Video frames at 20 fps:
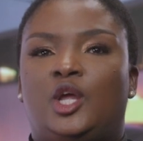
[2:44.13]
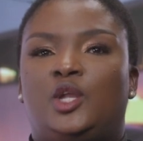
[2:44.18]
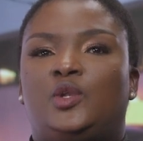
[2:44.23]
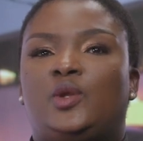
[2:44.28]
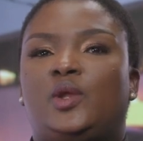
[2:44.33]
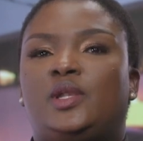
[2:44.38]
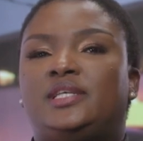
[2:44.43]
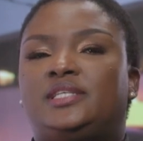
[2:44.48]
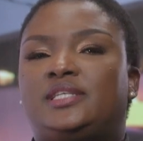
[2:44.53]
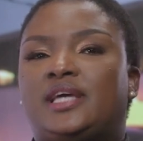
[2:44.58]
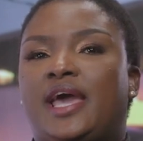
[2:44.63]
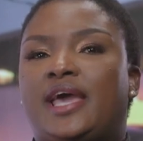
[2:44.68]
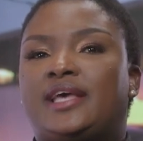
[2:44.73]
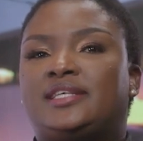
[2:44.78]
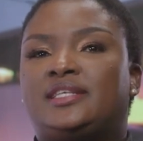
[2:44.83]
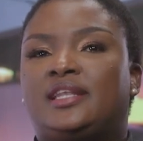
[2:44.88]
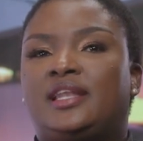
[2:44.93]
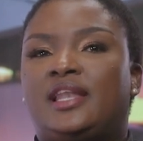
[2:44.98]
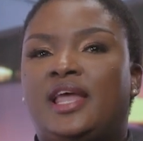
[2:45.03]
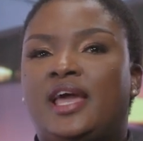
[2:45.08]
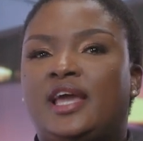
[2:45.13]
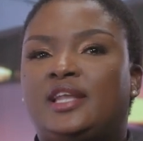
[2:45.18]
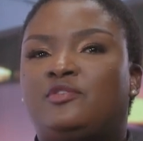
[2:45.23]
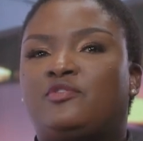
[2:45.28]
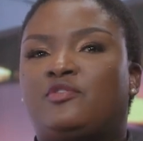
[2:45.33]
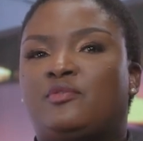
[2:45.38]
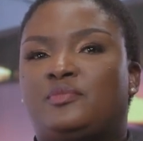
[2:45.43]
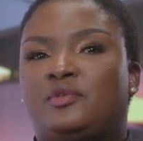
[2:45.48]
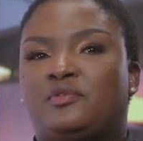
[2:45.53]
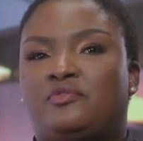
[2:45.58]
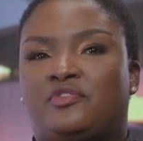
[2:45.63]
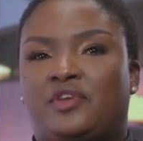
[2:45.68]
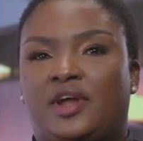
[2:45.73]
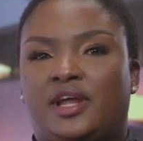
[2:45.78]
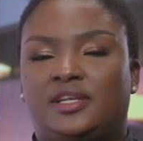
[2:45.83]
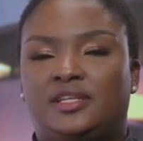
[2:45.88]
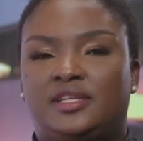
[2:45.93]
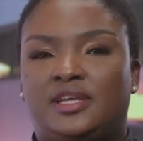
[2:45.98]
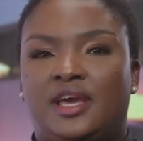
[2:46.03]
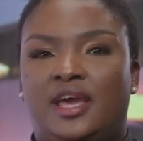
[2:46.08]
Nolitha has led from the
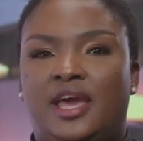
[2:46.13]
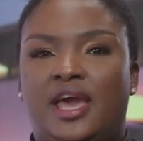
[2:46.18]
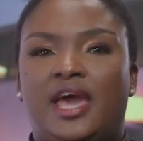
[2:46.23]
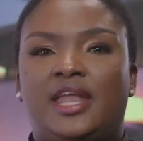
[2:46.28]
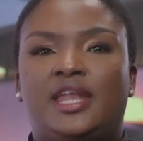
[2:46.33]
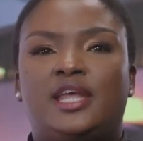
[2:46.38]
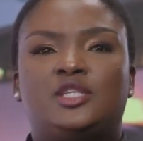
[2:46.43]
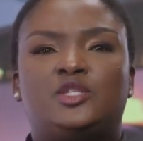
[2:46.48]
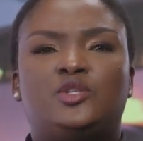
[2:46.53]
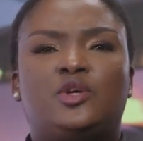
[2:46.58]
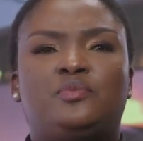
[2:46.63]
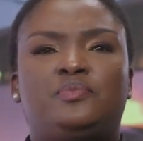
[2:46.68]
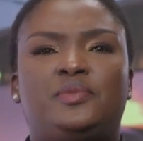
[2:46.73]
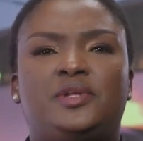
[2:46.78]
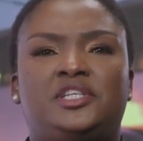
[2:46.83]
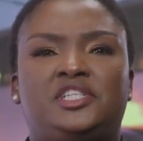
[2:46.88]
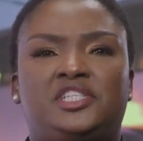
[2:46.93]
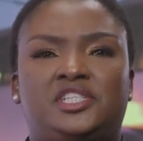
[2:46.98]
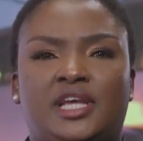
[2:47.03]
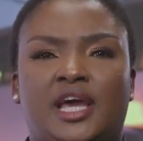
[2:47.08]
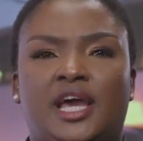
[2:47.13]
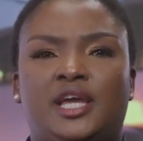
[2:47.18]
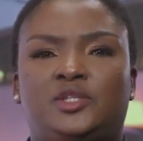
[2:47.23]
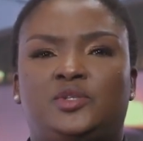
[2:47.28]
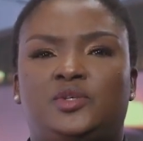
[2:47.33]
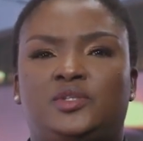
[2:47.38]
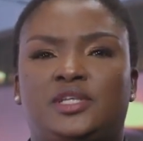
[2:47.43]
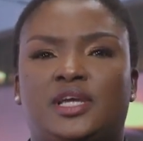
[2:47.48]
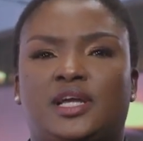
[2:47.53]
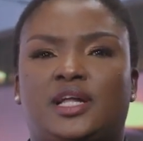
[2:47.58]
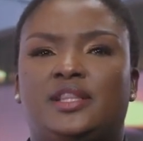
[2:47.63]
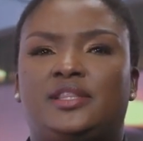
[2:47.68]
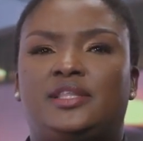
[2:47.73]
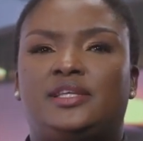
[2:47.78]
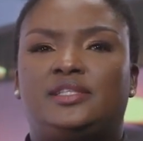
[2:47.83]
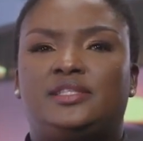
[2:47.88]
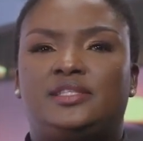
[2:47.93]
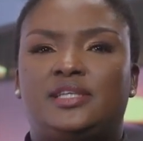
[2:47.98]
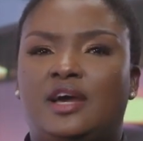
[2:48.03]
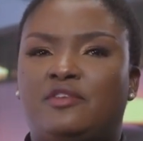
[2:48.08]
front and has not been shy to tackle the
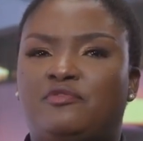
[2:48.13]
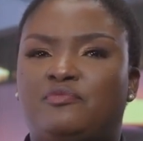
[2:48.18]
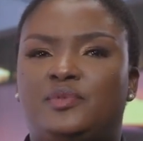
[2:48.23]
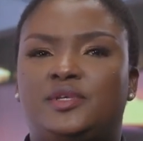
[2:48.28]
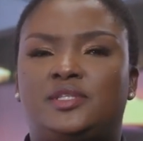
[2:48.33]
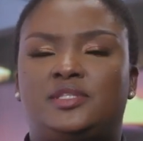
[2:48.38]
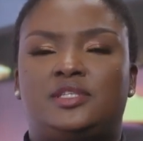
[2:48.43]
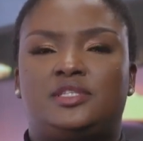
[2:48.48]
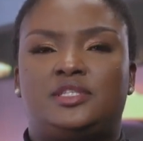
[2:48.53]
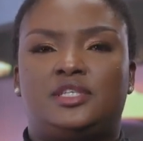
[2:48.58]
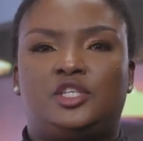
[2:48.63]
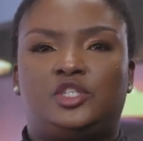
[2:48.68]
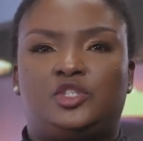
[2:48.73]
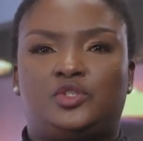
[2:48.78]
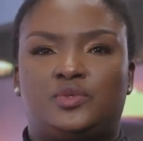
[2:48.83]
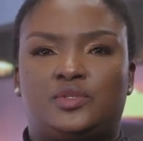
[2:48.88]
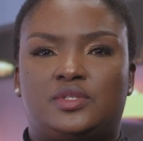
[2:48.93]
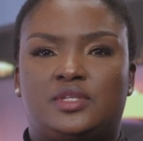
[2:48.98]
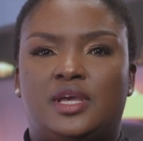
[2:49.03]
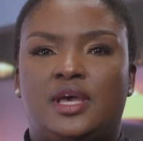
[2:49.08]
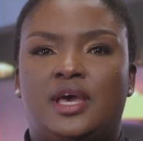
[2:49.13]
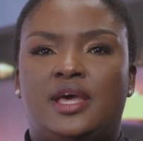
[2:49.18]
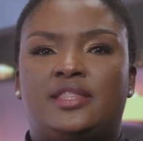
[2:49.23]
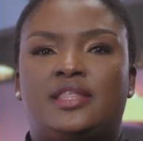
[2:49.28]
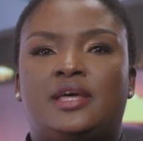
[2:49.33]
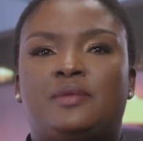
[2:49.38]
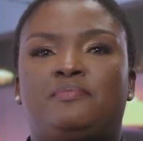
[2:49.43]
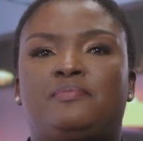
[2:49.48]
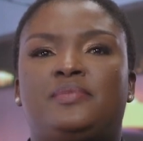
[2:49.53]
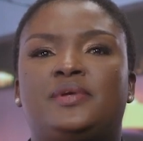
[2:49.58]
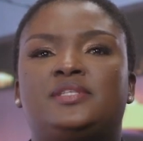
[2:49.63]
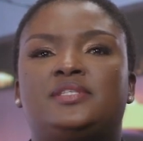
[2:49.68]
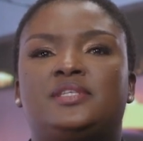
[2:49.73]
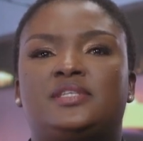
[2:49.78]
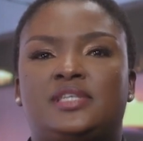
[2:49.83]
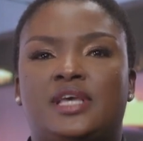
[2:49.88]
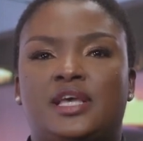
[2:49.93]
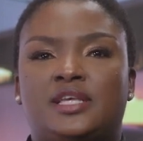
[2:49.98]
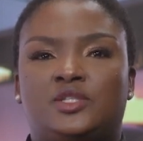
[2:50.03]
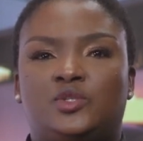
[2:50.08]
tough business issues that
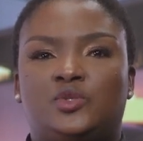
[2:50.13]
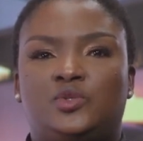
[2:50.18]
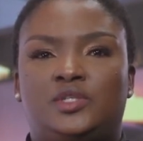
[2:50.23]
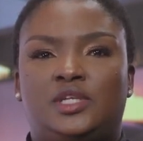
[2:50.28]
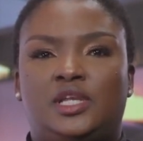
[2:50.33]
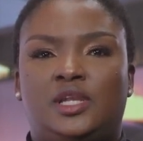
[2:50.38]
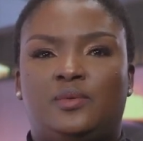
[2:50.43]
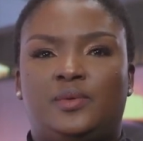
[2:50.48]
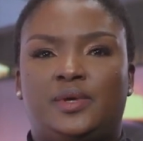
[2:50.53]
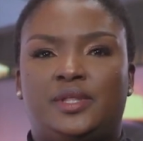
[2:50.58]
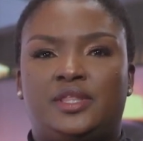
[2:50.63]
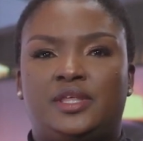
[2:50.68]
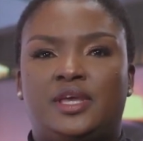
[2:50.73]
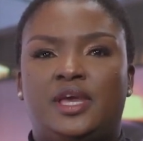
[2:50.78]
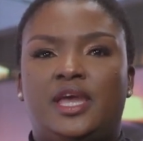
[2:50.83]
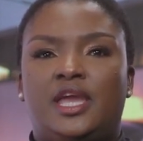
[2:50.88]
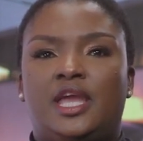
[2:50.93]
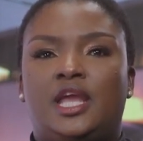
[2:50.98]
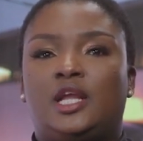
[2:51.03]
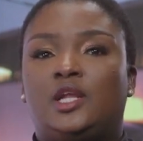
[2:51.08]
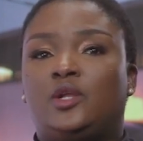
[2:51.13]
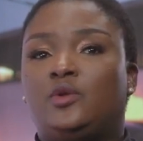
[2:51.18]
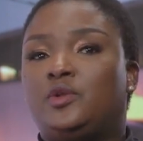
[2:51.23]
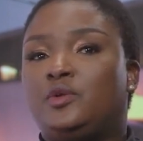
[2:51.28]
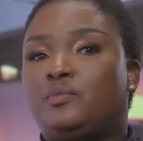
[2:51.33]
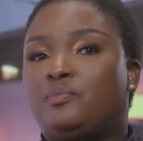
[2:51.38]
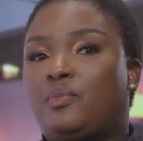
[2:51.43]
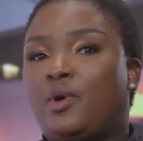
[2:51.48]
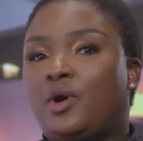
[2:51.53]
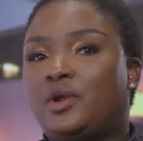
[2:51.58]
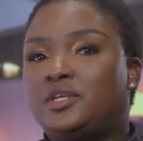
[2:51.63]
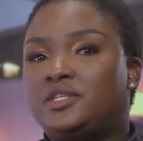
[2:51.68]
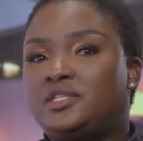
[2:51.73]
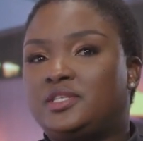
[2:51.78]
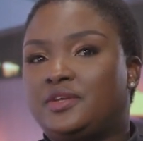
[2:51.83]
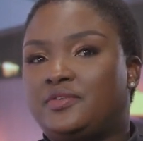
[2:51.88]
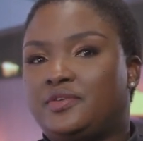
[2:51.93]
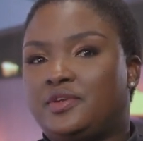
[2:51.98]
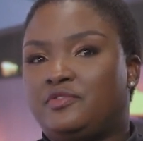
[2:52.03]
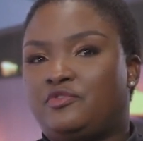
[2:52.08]
business has to deal with, including
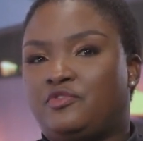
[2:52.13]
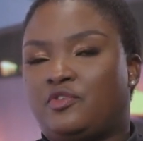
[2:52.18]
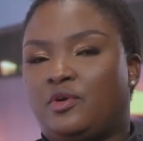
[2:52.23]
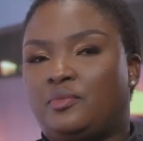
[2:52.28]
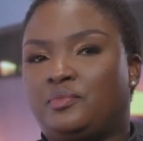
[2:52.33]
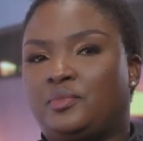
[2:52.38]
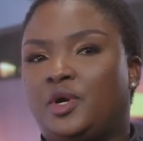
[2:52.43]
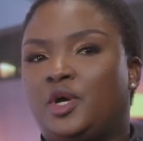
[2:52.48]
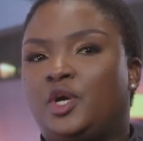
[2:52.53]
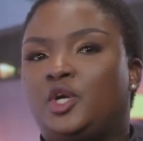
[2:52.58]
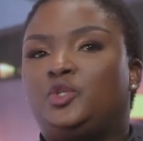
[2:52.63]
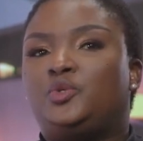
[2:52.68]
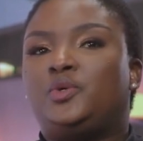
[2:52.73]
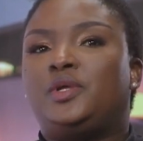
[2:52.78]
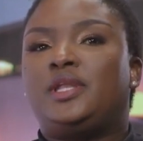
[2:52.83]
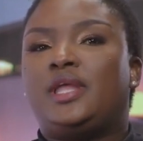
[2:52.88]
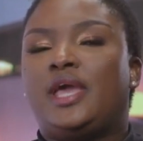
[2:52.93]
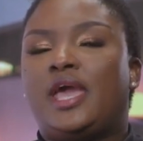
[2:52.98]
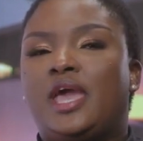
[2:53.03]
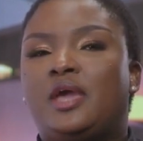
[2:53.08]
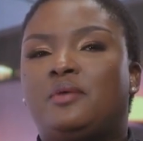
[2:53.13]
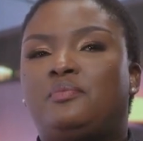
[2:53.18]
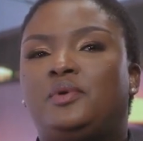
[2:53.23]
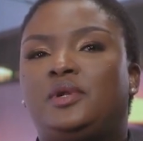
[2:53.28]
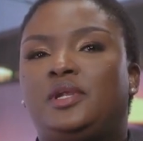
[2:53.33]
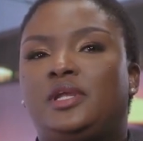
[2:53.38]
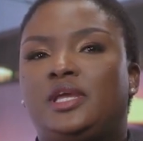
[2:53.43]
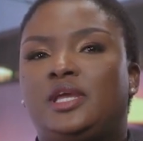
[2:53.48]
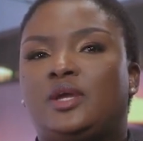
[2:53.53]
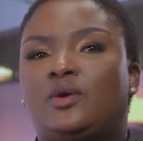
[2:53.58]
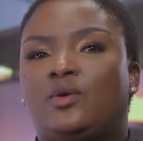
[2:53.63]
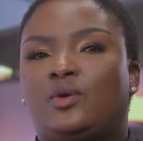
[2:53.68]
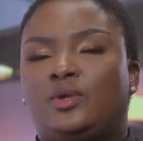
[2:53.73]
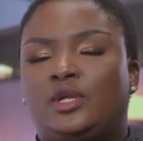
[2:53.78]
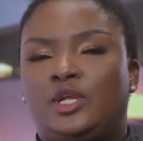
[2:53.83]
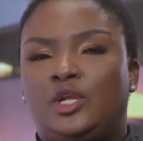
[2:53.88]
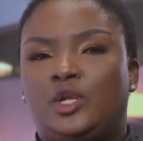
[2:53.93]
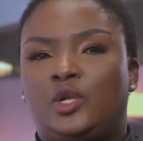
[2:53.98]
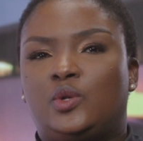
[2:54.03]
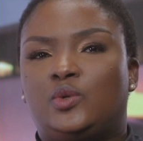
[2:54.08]
policy reform to enable
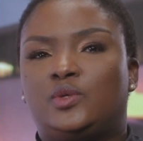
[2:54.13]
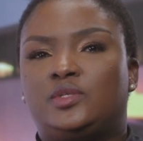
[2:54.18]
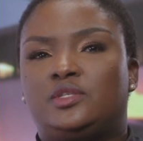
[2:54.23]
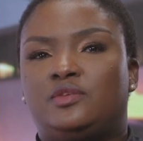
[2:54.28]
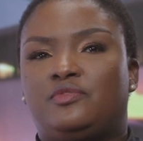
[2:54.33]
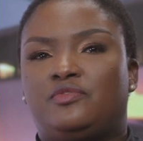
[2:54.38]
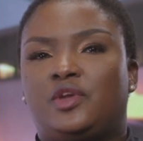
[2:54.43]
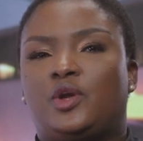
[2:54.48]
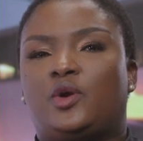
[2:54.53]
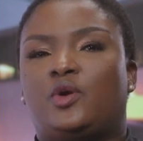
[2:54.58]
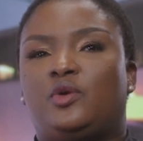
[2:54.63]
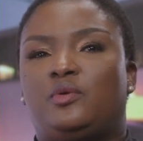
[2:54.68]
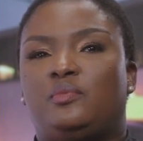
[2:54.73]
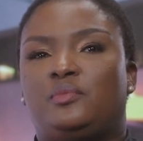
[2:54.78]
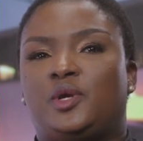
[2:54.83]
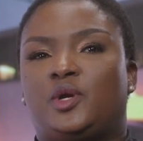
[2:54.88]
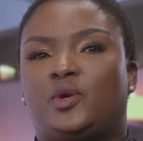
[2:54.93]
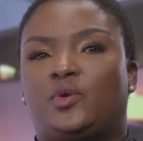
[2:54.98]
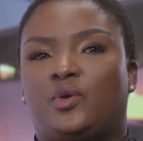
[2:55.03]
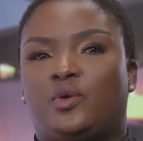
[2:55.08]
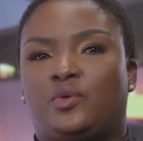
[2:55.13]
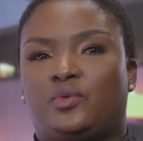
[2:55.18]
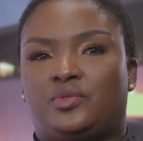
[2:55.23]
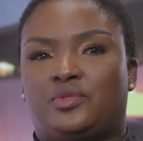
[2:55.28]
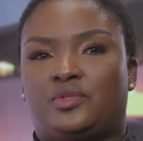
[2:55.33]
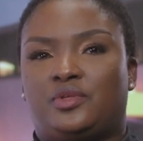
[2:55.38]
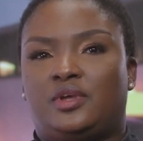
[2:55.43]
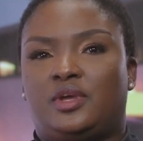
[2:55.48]
inclusive economic growth.